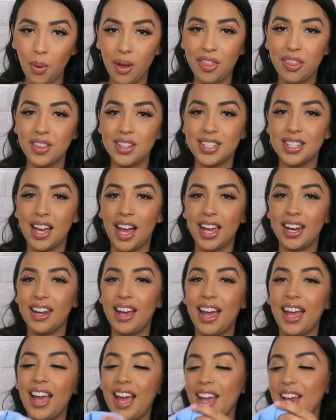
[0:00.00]
with the
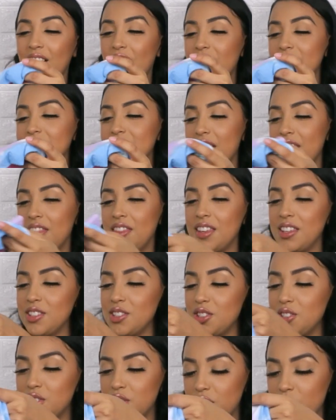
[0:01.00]
tie-dye, I got
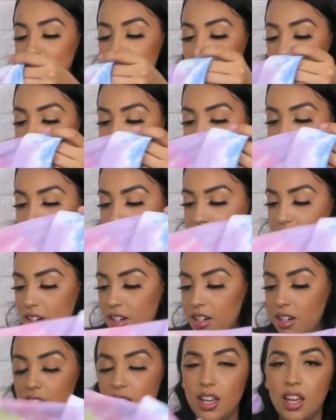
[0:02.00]
this shirt right
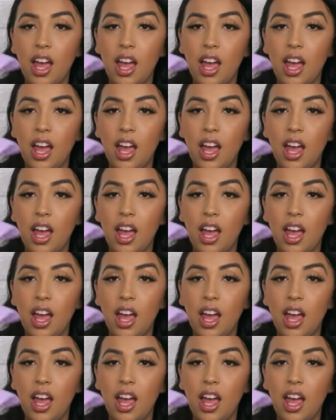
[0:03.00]
here.